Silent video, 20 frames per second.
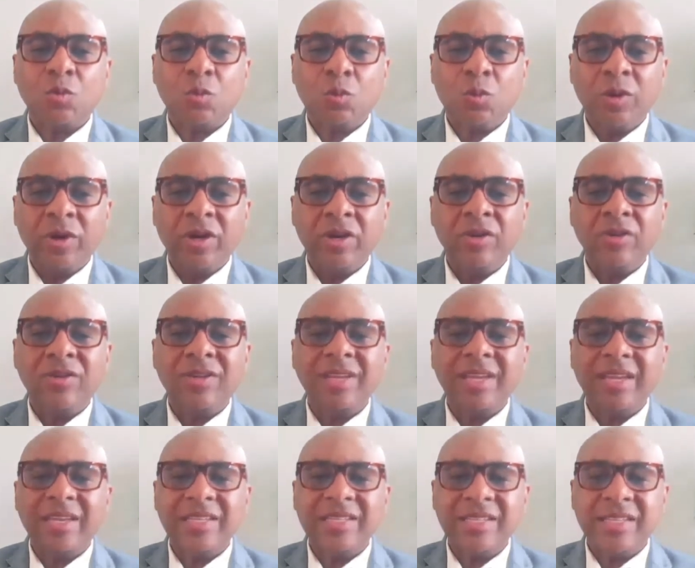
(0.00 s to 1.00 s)
will
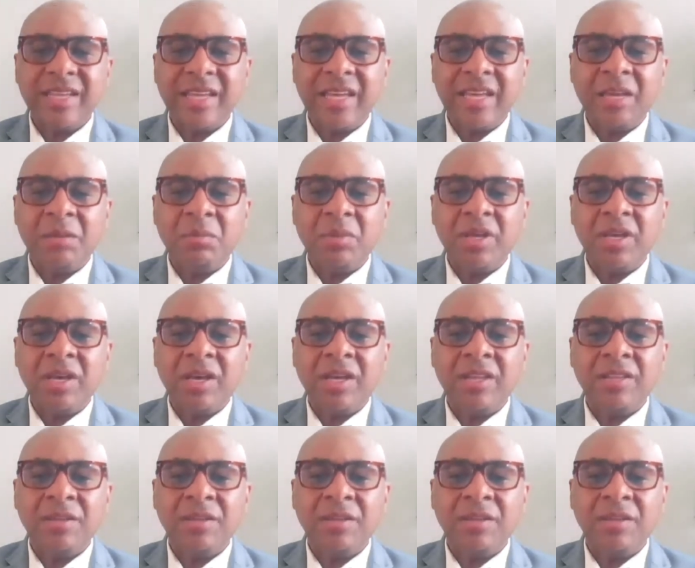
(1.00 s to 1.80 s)
extend beyond the